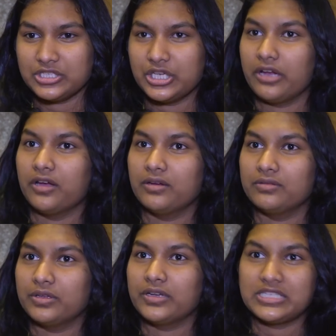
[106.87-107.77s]
share
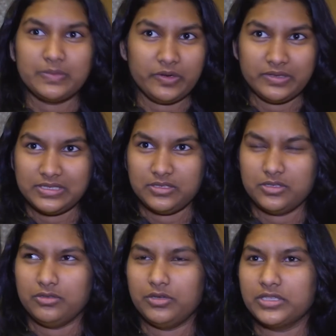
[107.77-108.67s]
their experiences
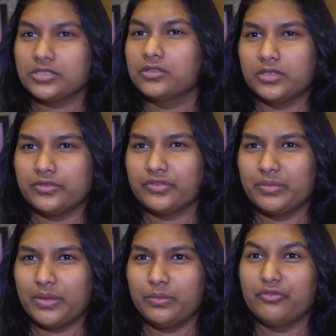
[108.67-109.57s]
and you get to learn from
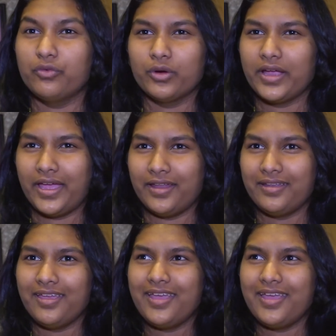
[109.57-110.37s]
them beforehand.